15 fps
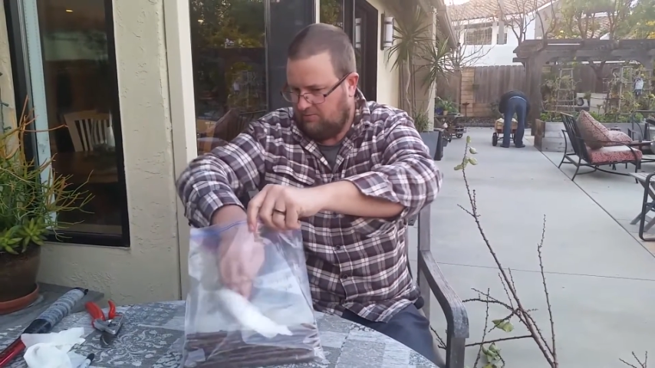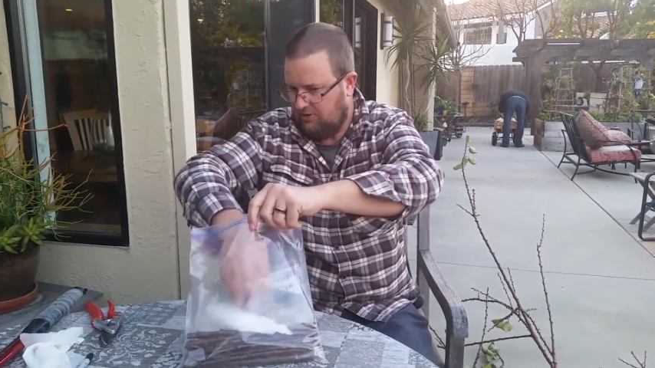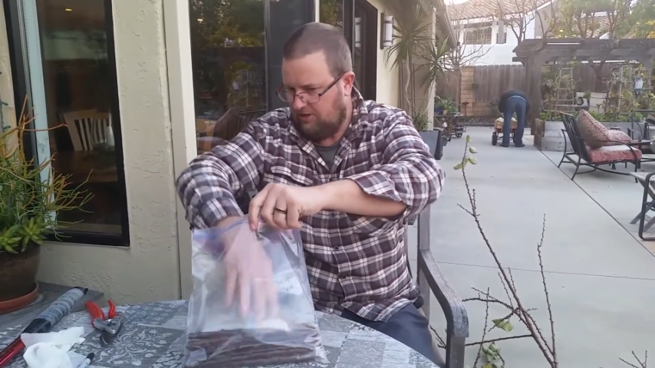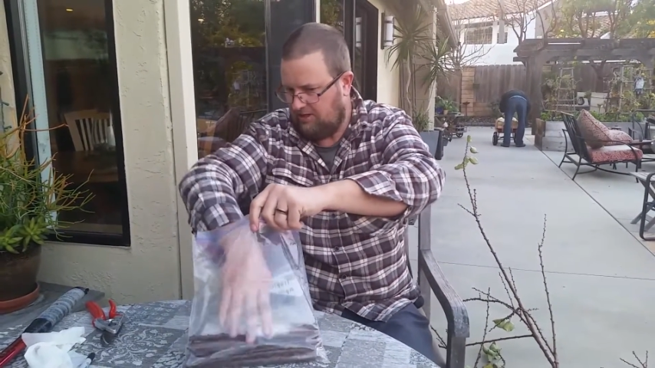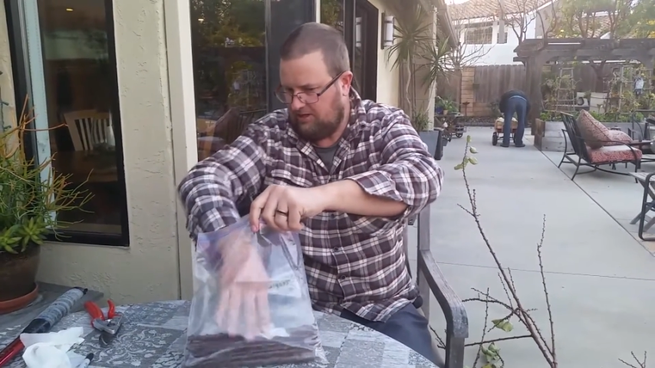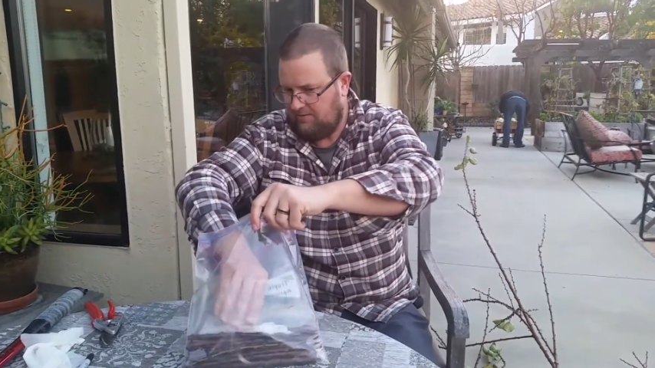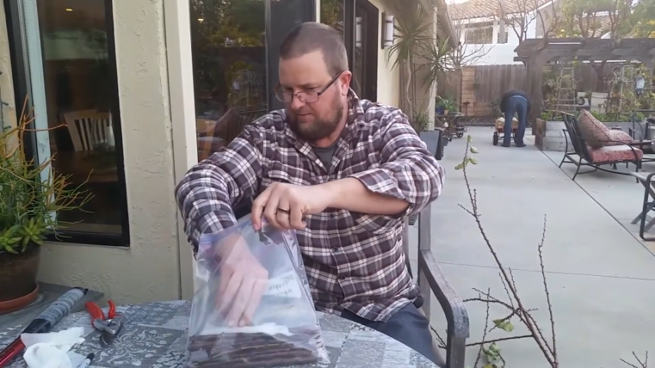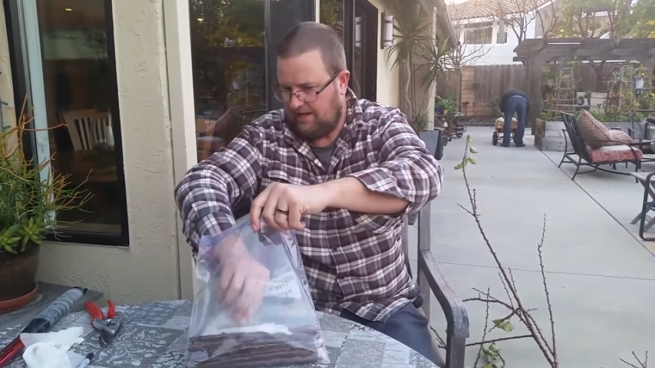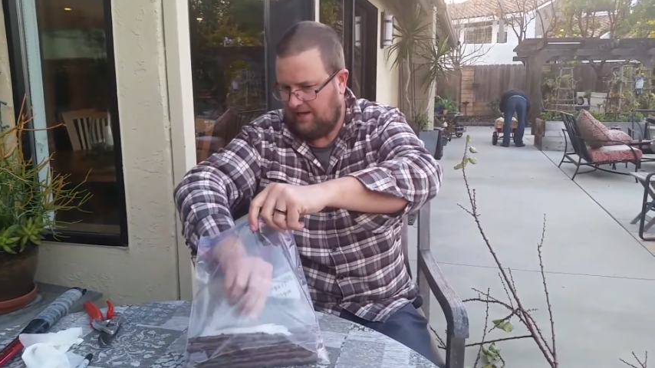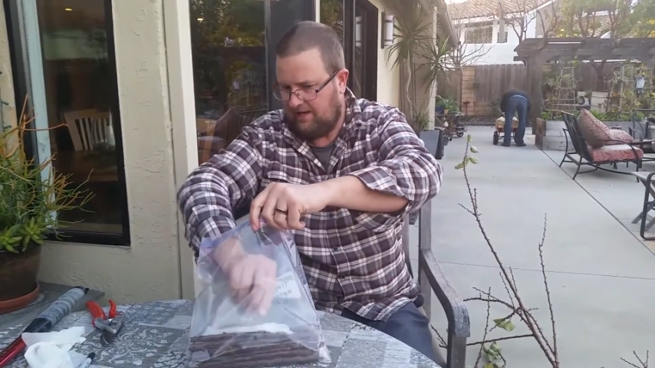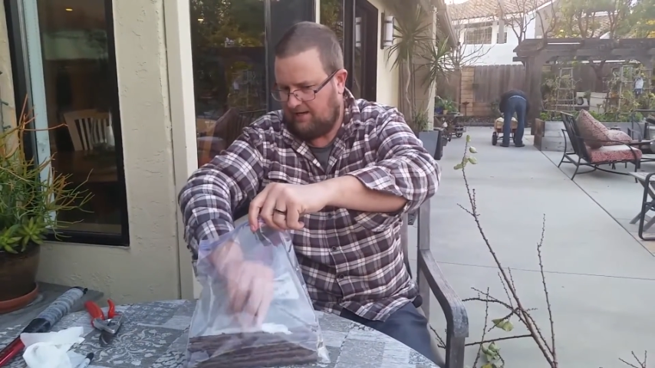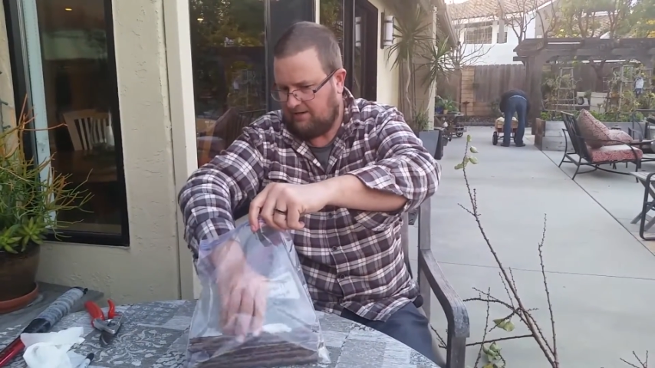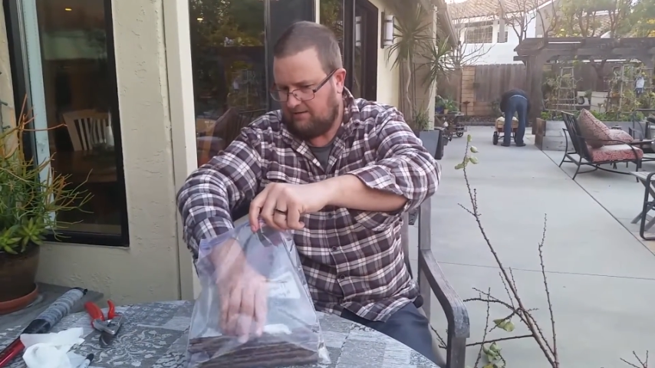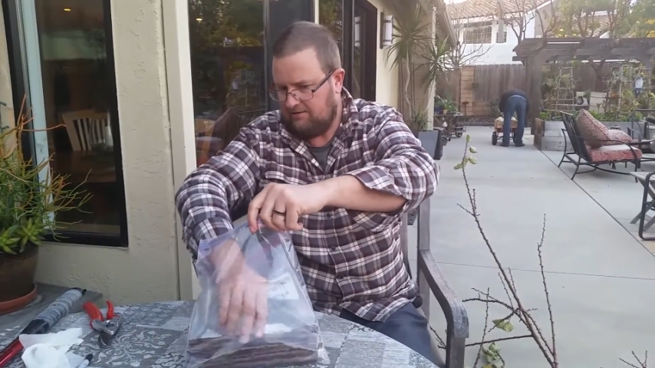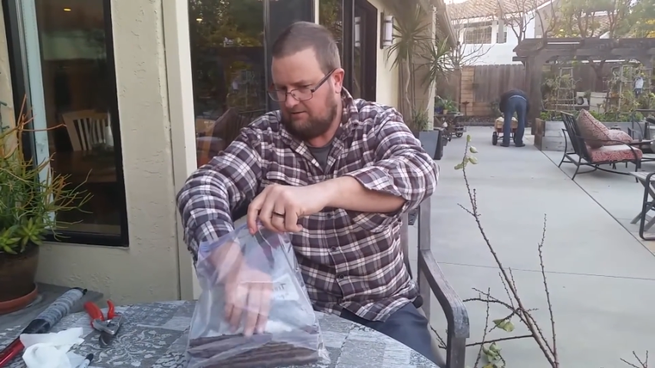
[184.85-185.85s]
Put it in the
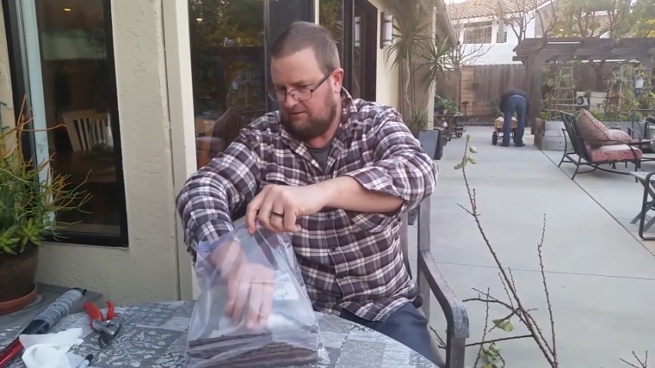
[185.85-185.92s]
bag,